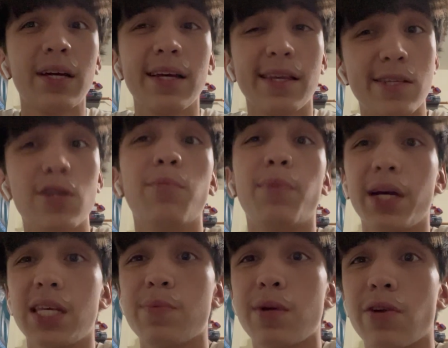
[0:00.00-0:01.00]
Because, you know,
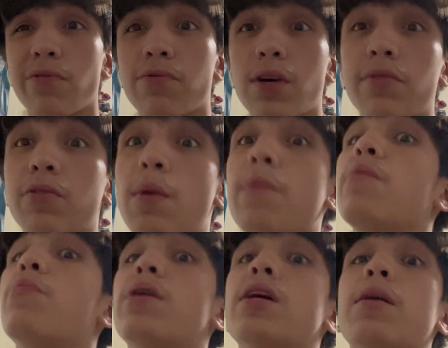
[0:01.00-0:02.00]
Bucky's been here forever. Maybe
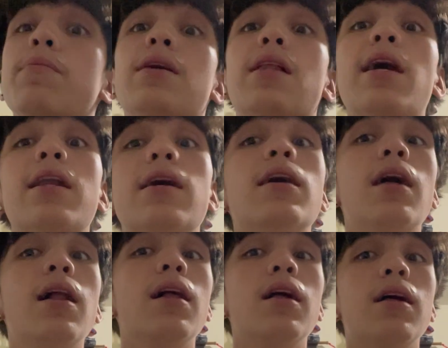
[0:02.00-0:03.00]
bring up Yelena.
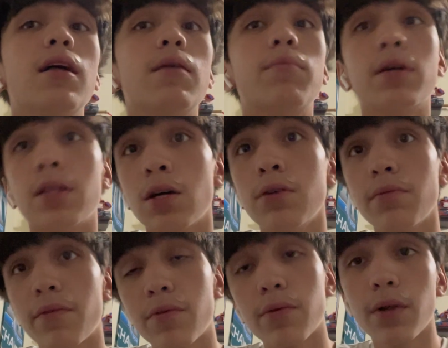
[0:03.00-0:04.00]
But no,
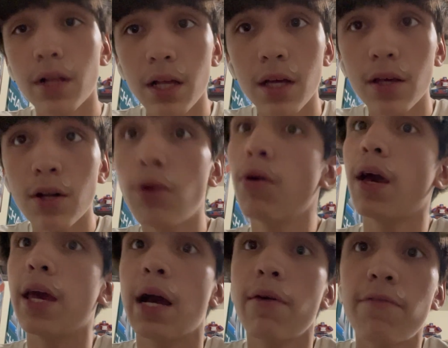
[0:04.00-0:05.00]
of course. You know,
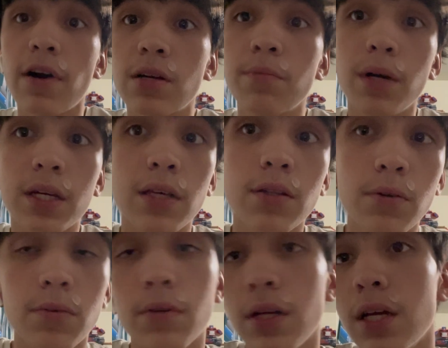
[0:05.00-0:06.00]
hey, I'm fond of Bucky,
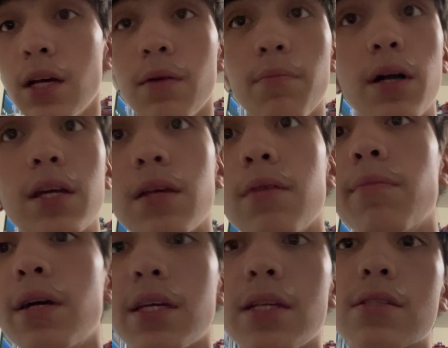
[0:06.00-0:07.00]
too. Bucky
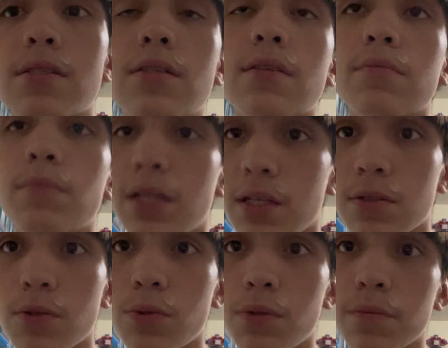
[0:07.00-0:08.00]
is
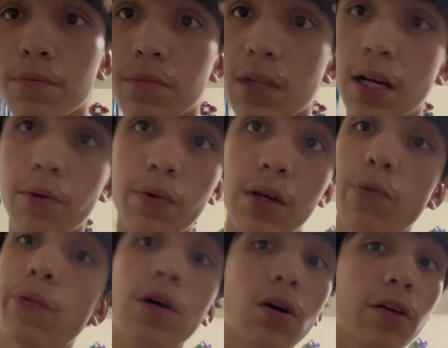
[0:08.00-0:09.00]
cool.
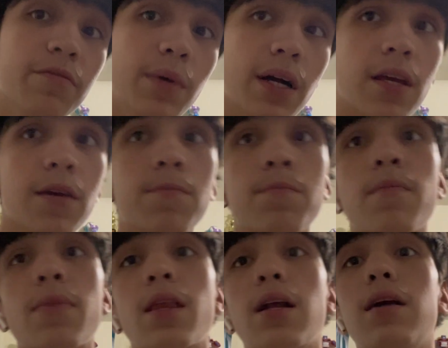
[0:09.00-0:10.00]
We all love Bucky.
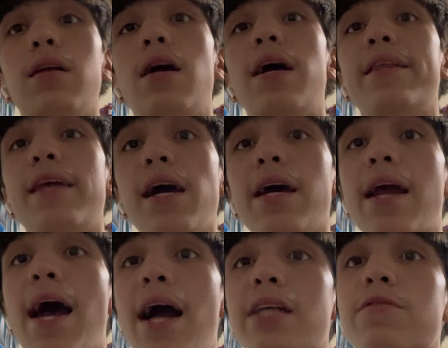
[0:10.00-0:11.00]
And then,
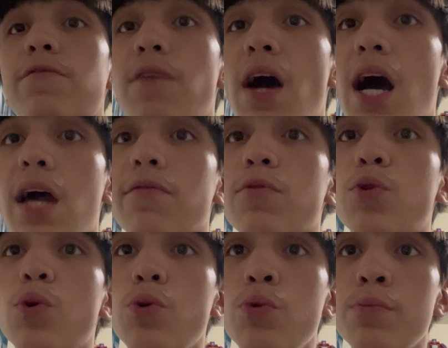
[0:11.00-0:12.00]
Act 5,
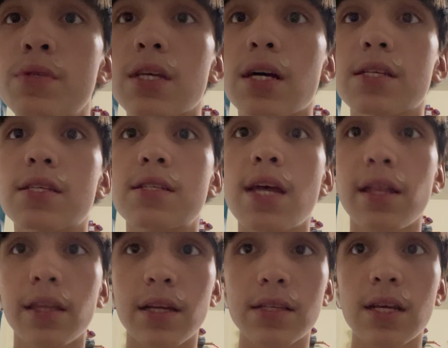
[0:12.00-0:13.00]
Doom's
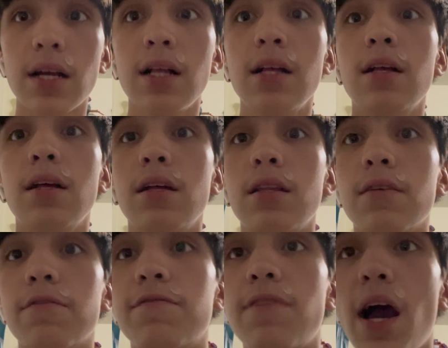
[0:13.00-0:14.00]
Ascendant. The
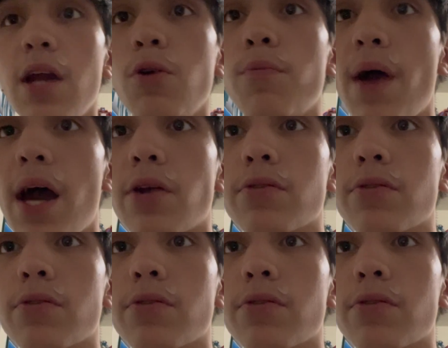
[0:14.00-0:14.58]
final battle